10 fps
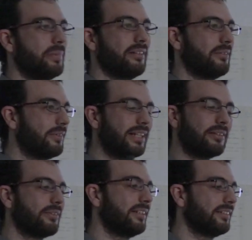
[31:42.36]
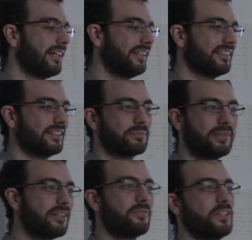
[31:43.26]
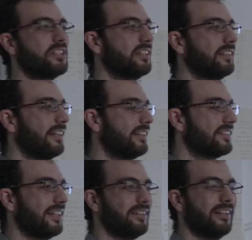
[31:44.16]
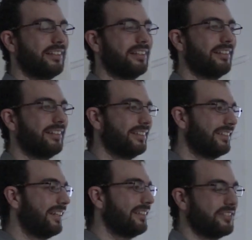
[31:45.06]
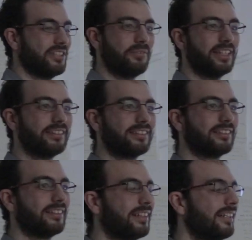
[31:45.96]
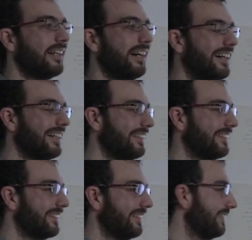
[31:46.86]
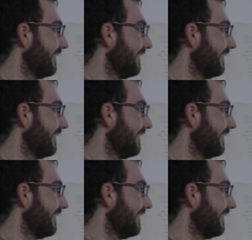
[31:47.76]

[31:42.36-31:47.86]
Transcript: be it really, really intelligent, very efficient at achieving it, and